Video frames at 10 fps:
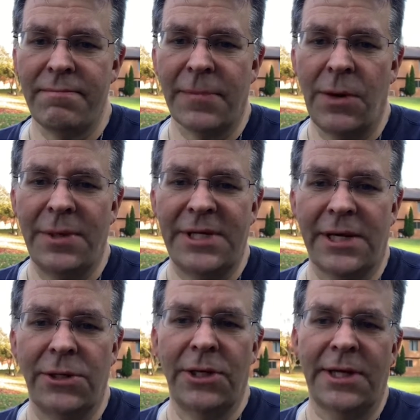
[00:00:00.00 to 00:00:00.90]
We take a
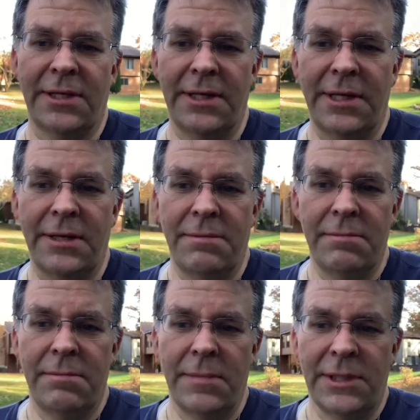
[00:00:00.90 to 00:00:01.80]
look at the
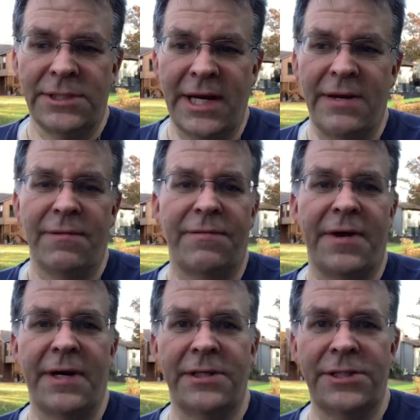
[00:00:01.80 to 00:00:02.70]
state of
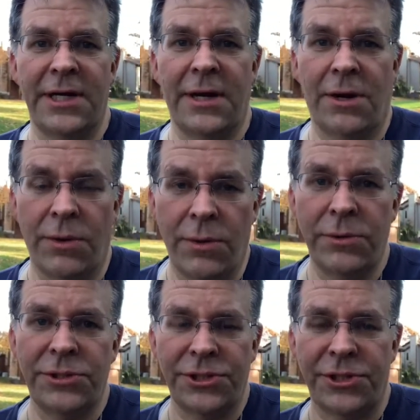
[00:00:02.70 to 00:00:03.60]
affairs in our own
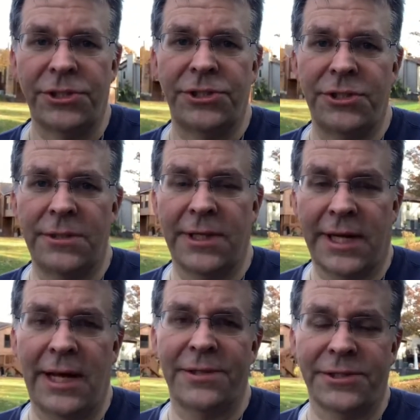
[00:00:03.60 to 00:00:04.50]
church, the
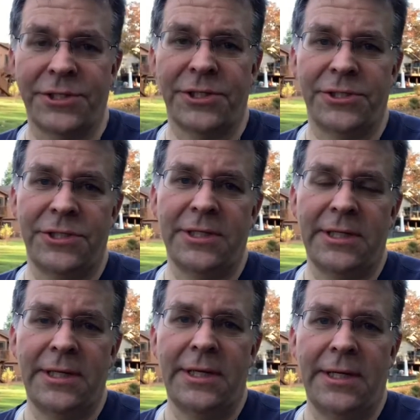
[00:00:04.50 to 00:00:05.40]
Catholic Church.
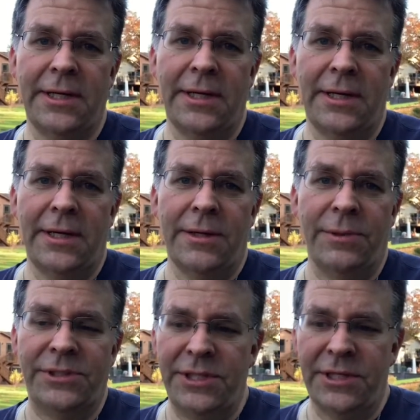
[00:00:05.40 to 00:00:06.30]
We
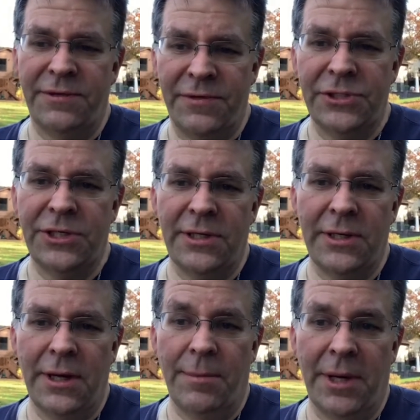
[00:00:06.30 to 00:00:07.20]
see the division
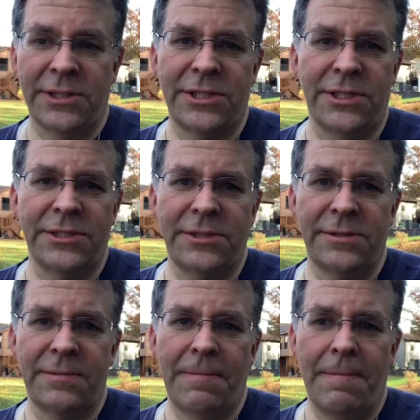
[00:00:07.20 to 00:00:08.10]
amongst us.
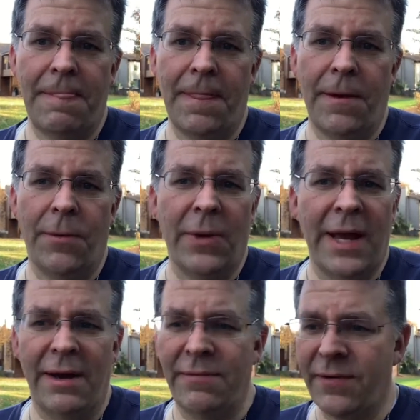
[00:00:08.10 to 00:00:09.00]
We
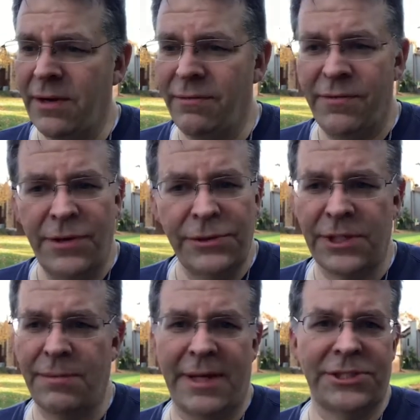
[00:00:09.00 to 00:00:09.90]
have confusing
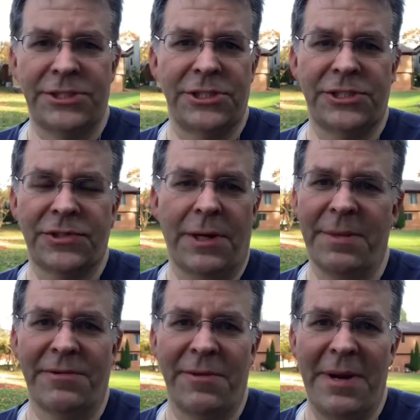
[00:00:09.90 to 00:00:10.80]
messages coming
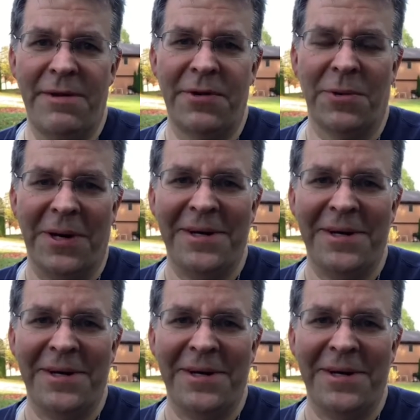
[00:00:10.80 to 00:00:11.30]
from everywhere.